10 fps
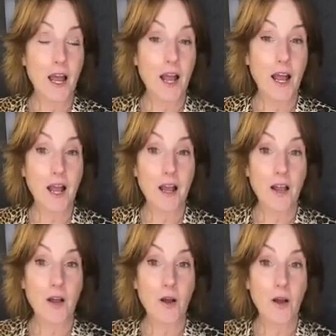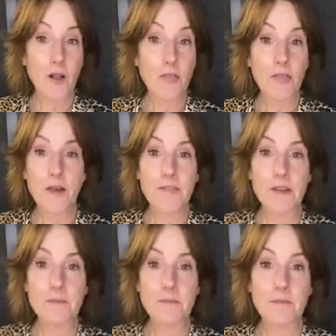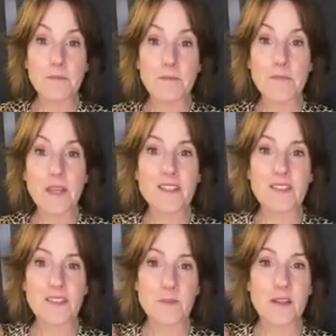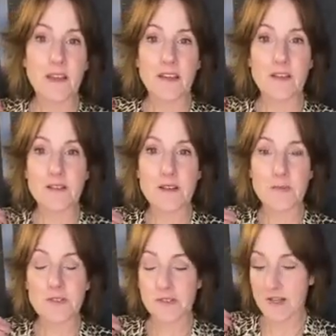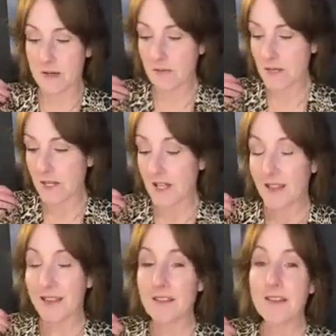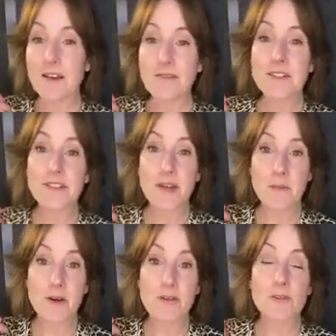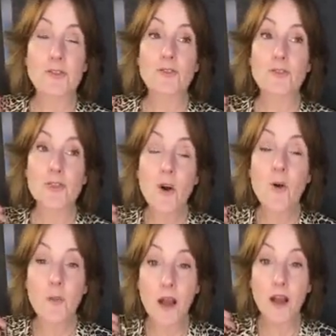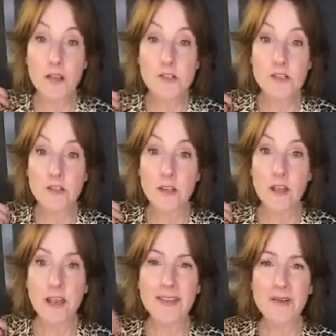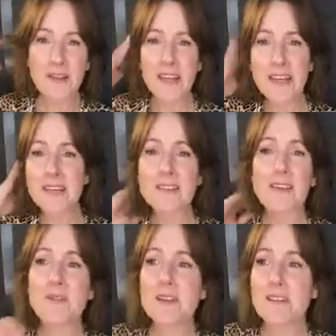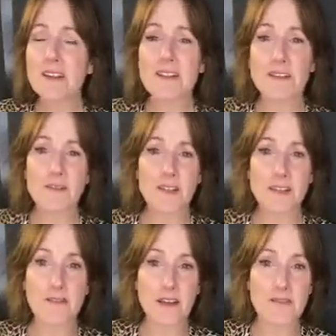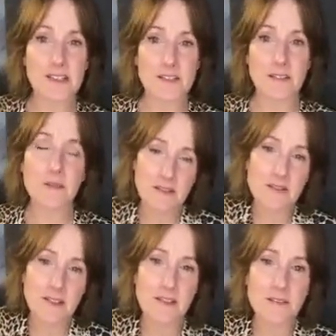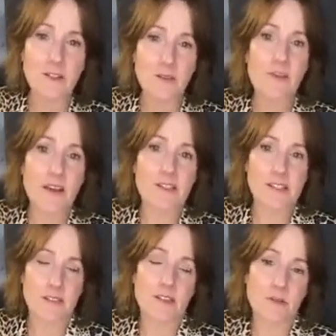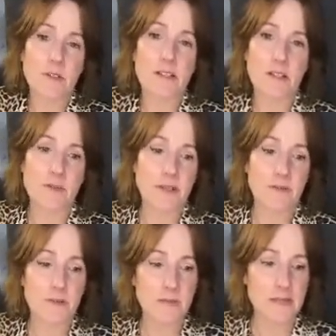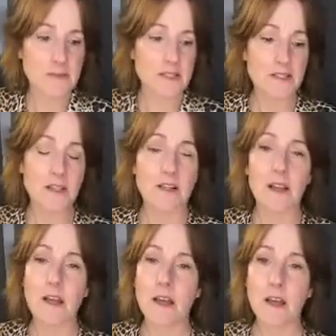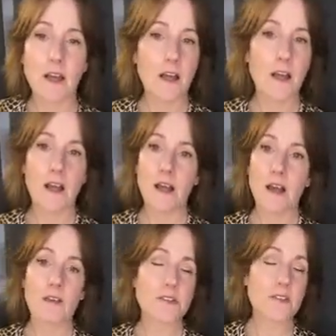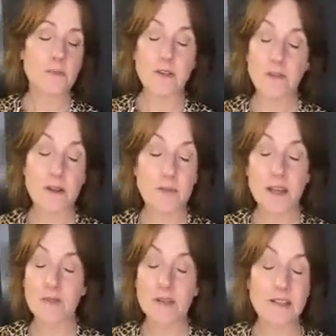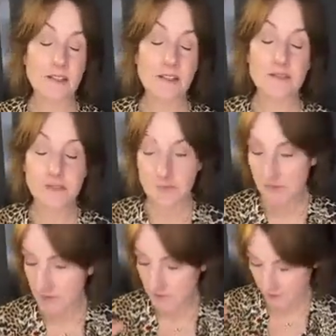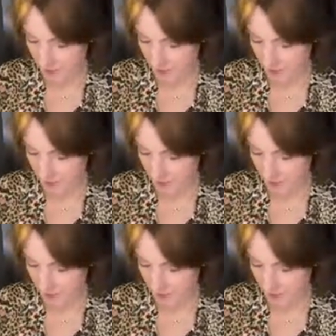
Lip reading: thought they'd just be like, oh, Dumbo's dumb. They loved Dumbo so much. And they were like, they weren't little. They were like five and, I mean, you know, they were 5 and 7. They were little, but they weren't babies. And I was just blown away by how much they loved Dumbo.